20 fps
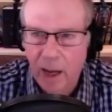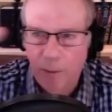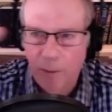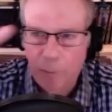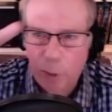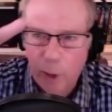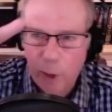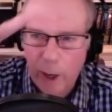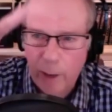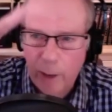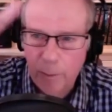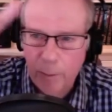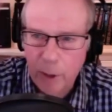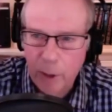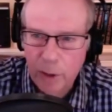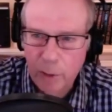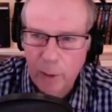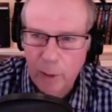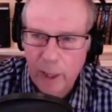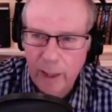prayer
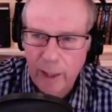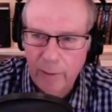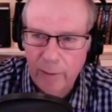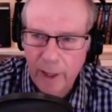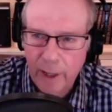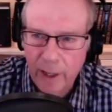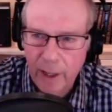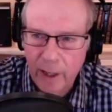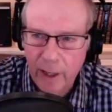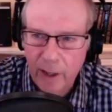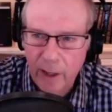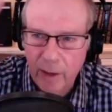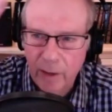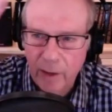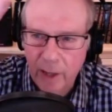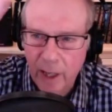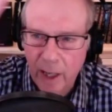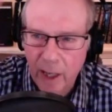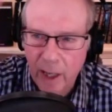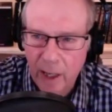books right over here.
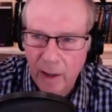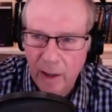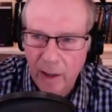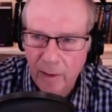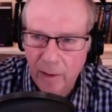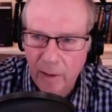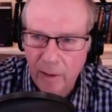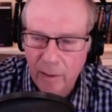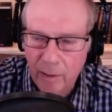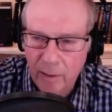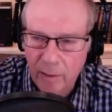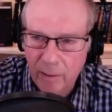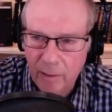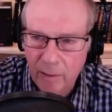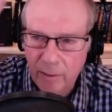The uh,